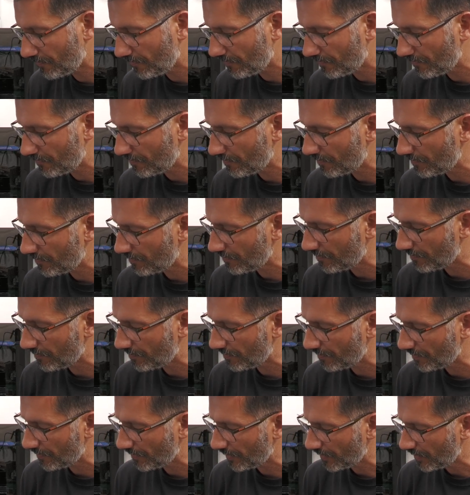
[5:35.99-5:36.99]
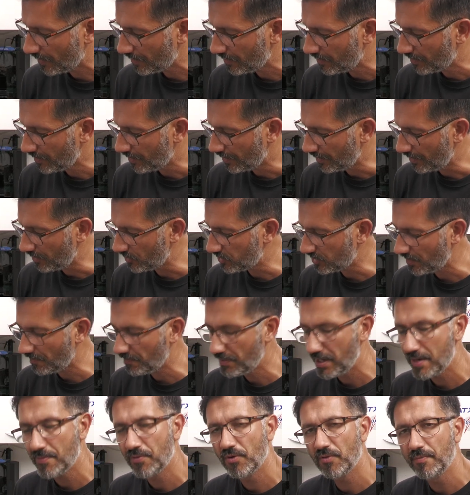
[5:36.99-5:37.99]
I know some
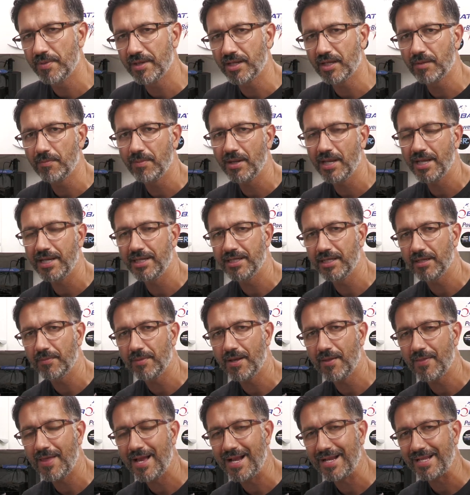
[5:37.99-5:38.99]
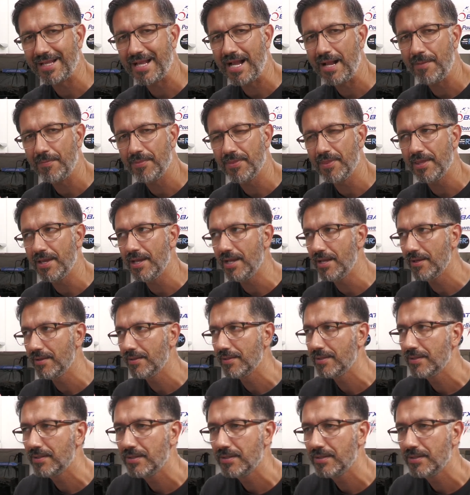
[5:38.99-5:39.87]
people have been complaining about that gap there